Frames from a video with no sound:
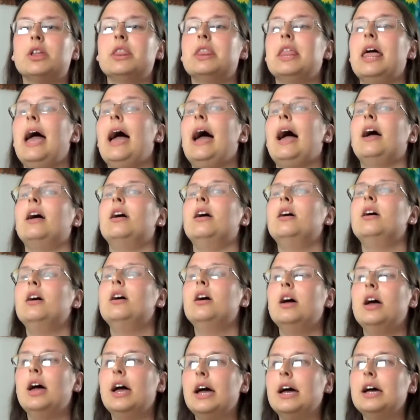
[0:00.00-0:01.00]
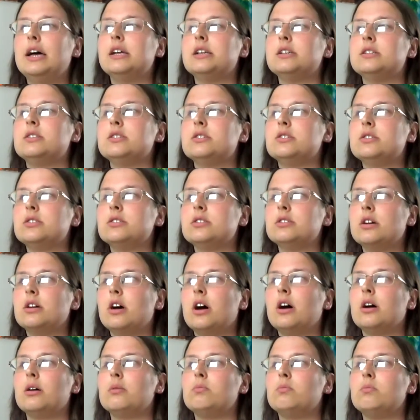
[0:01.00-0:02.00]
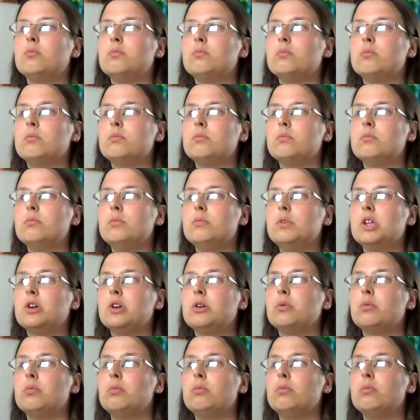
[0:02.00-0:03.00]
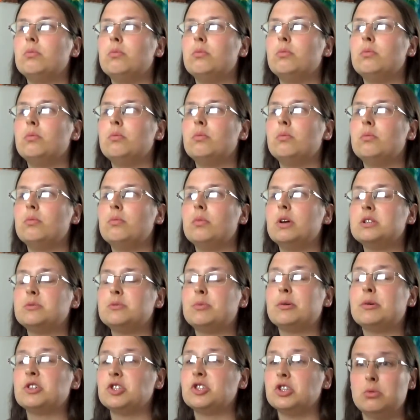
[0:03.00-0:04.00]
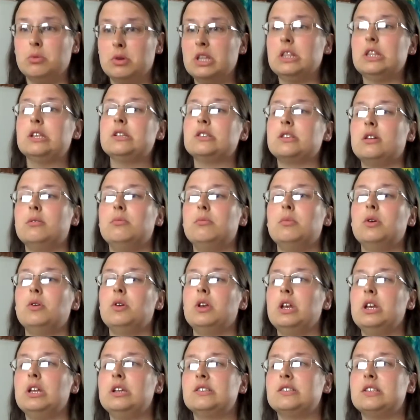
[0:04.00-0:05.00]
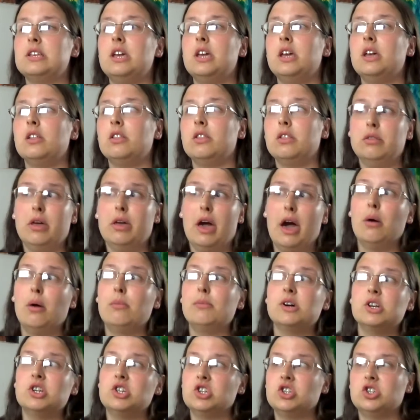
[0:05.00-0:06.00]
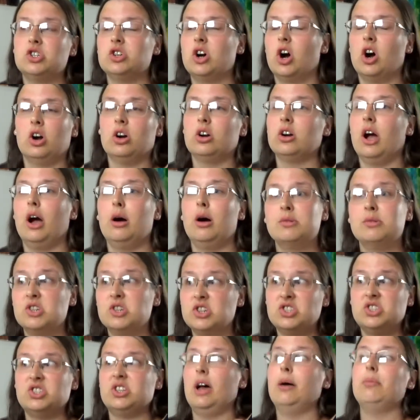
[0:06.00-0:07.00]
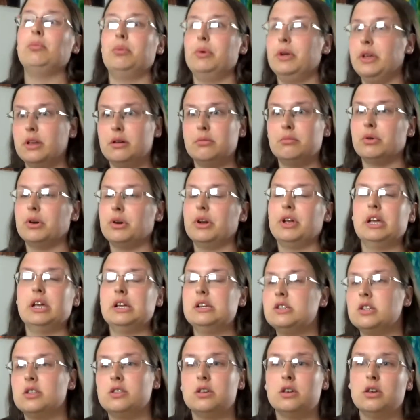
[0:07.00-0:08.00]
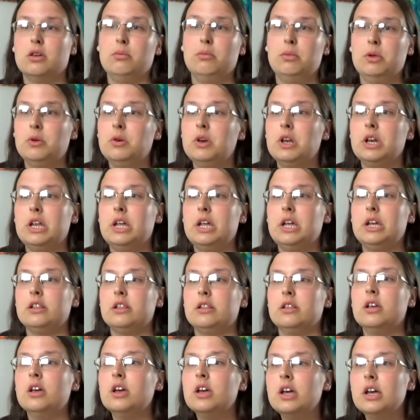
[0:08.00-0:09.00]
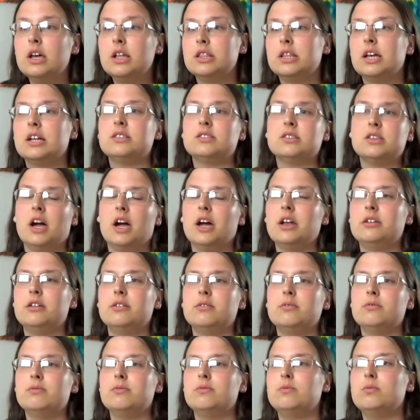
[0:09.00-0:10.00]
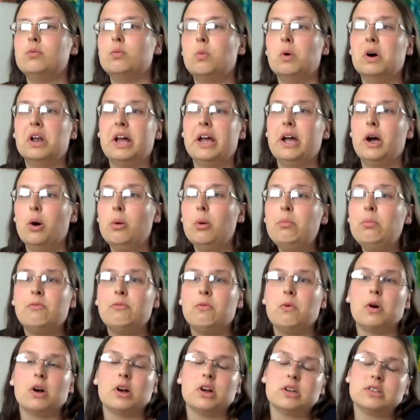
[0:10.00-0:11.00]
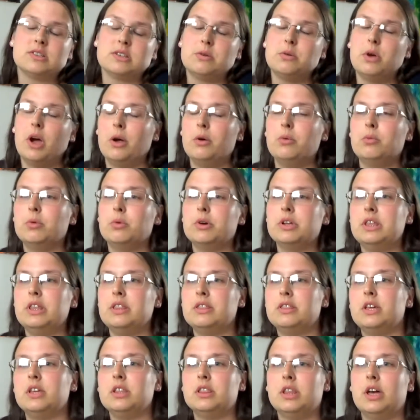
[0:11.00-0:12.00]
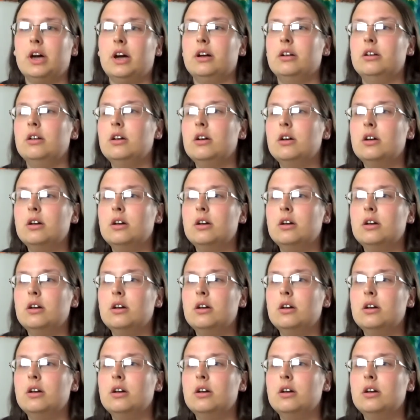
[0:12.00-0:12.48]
than that and um you know especially within this community, seeing how much art, how much step we can bring into the community. And that's kind of what I hope for because I, I really think that